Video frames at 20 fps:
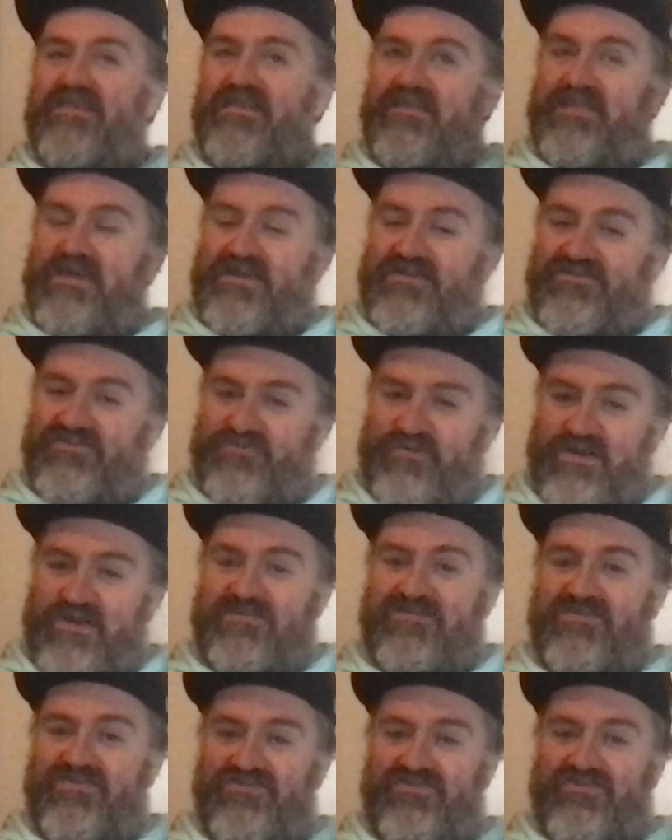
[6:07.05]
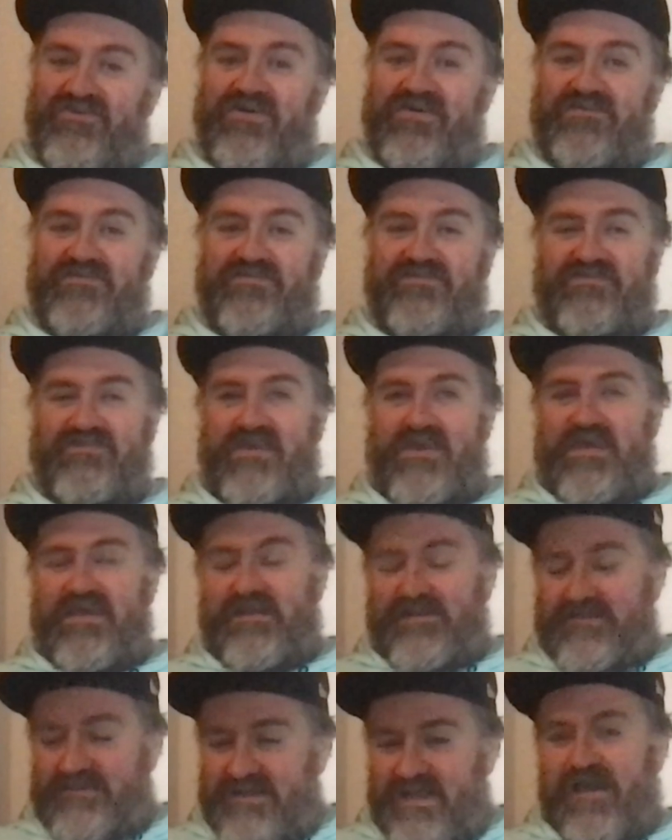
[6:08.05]
They had 20 shots,
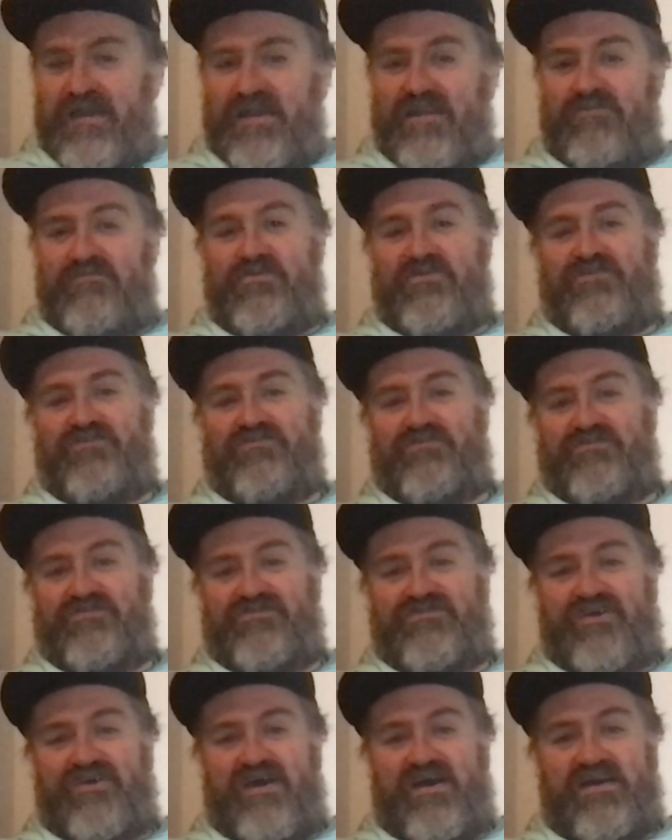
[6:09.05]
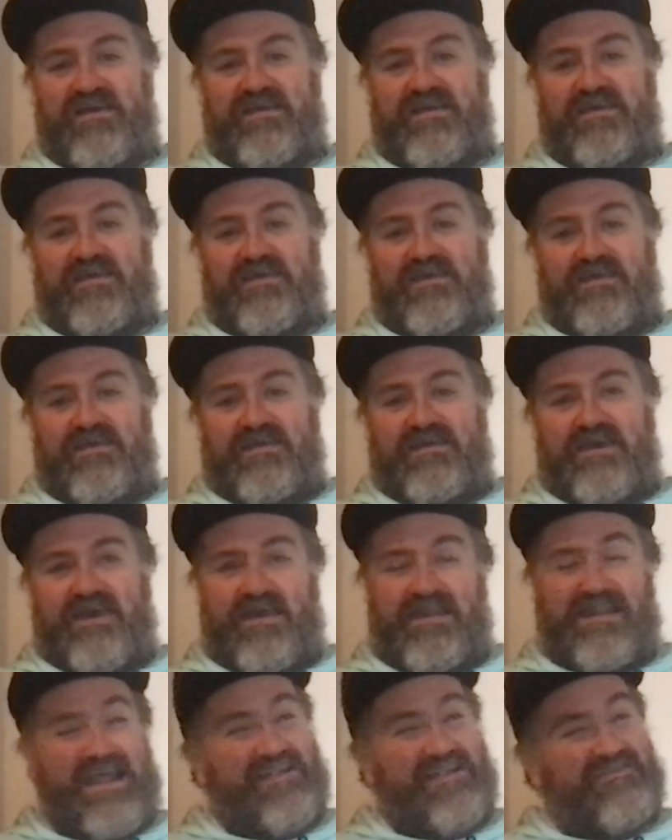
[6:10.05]
9 of which were on target,
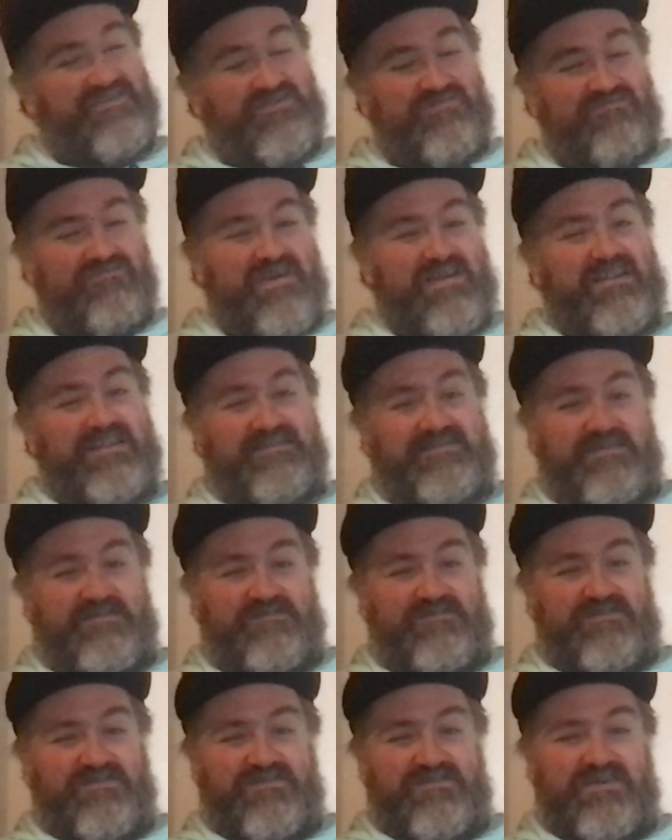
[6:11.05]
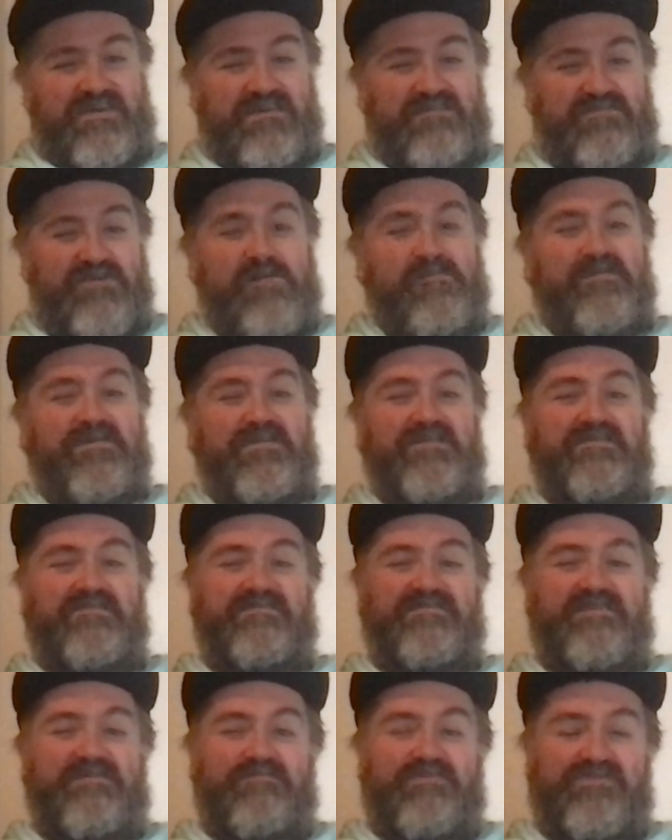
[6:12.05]
and that's all relative to their
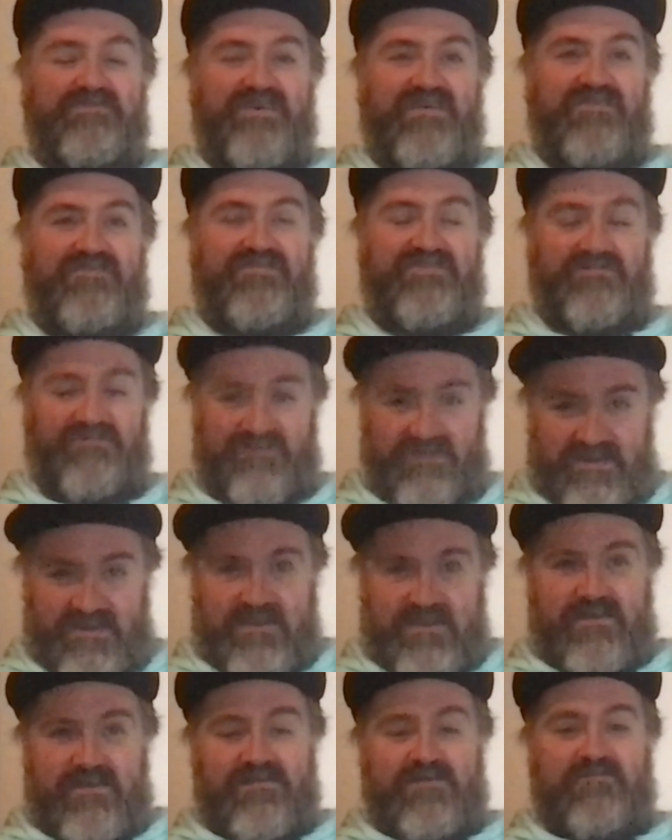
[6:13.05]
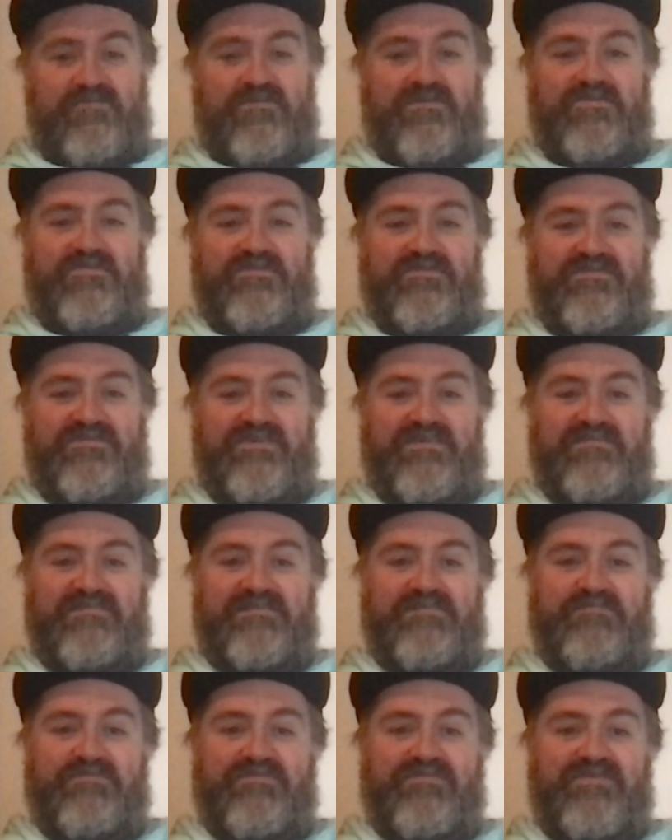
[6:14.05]
dominance in possession, which was
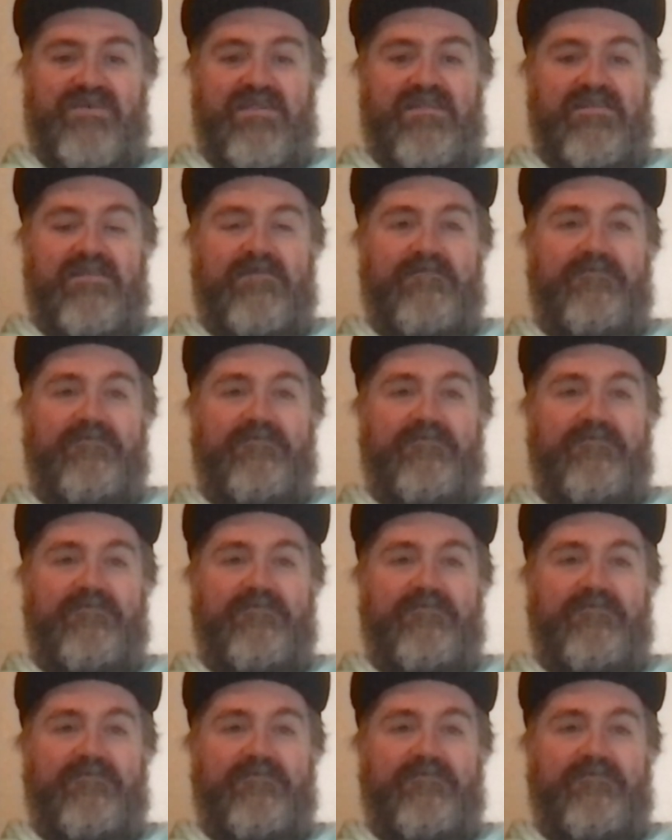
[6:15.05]
60%.